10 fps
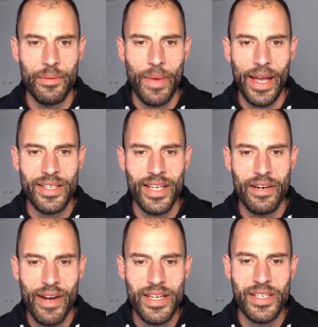
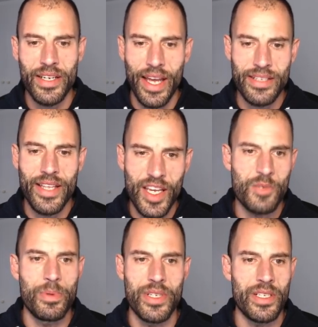acceleration as the X
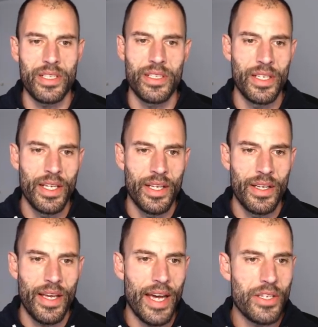position.
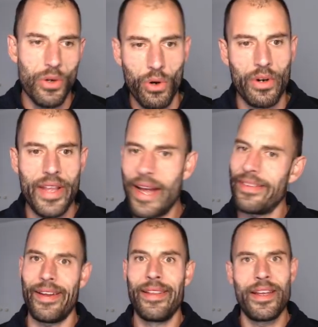And you OR
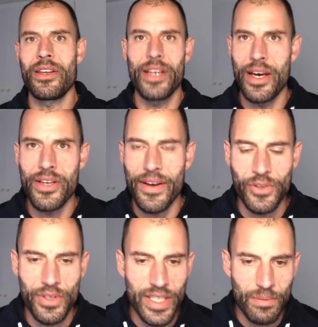that, and there you go, you have
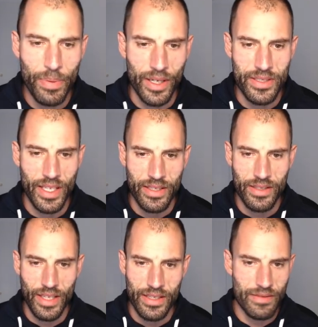two link plots.
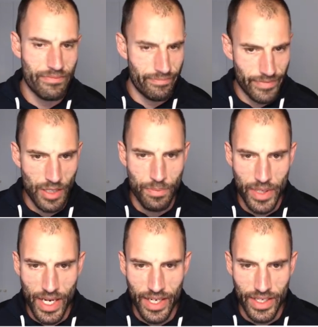That's
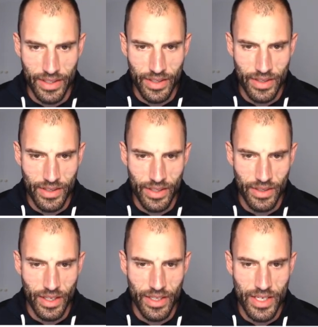pretty elegant. So
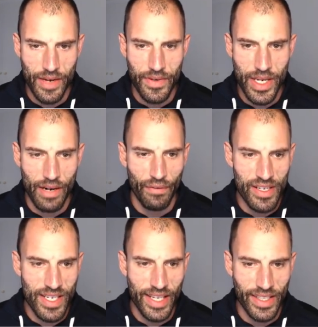you can see over here, if I
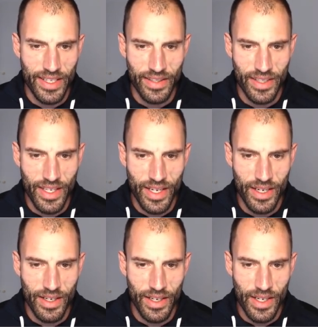select anything
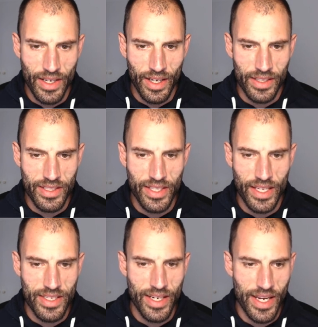here, I'll see
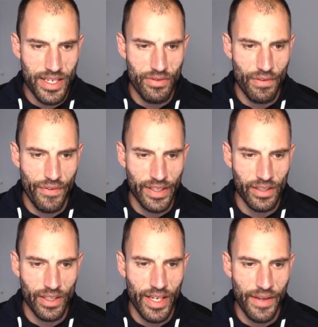that selection reflected
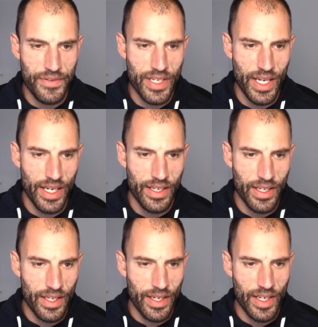on the left side,
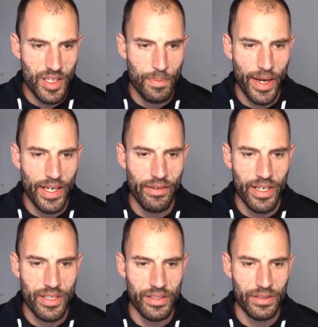and it's
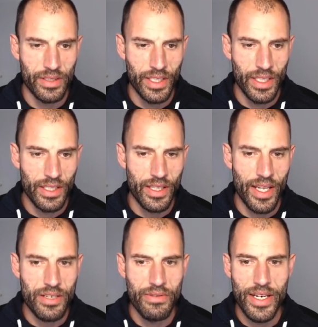bidirectional. So
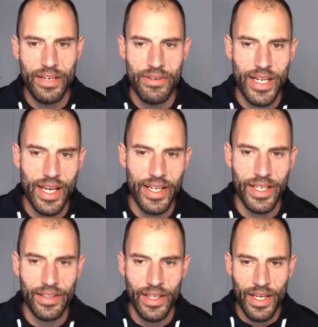that's really, really
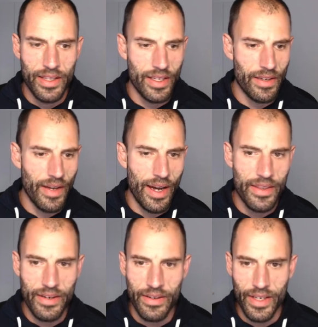elegant. The
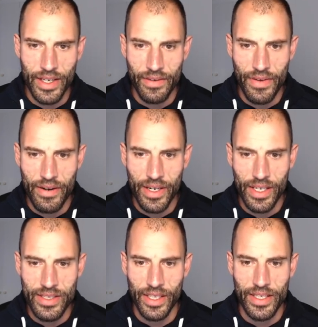other very
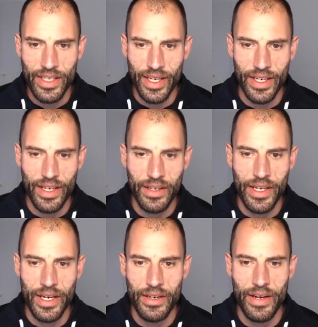nice thing is I can now
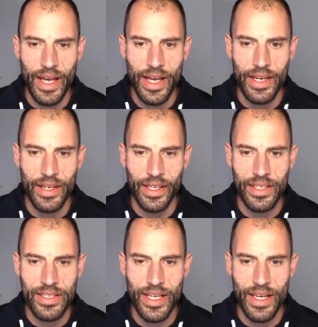go and I can
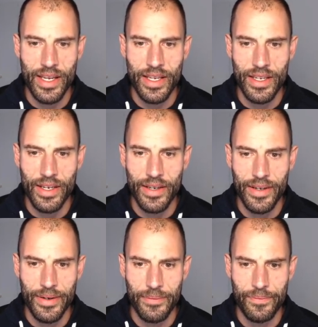say,
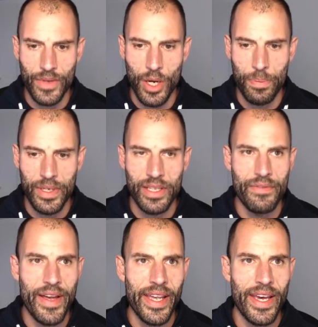open in the
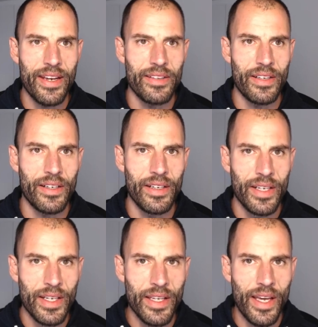Vega editor,
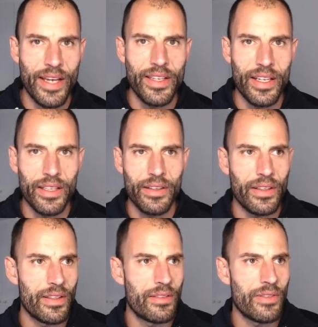and then
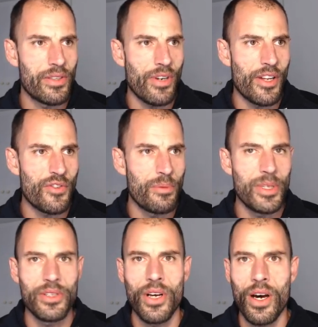it'll transfer me
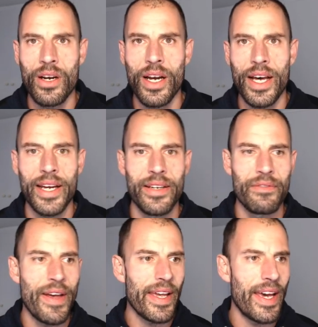to the online
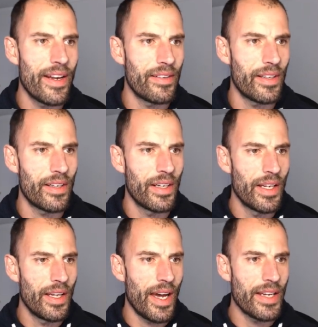Vega editor.
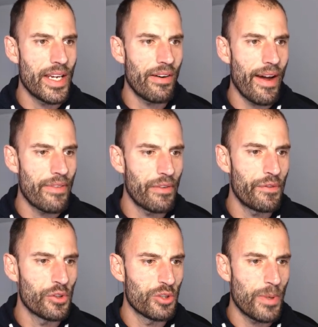And here I have the
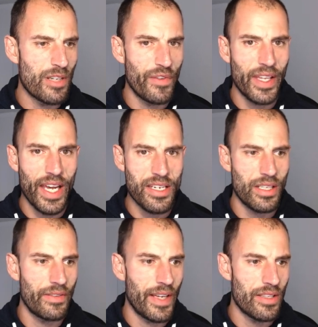full specification
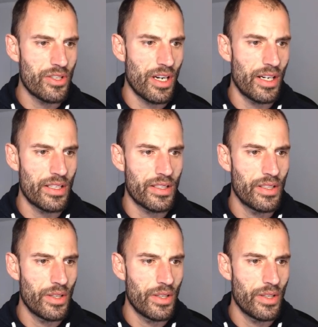of that chart,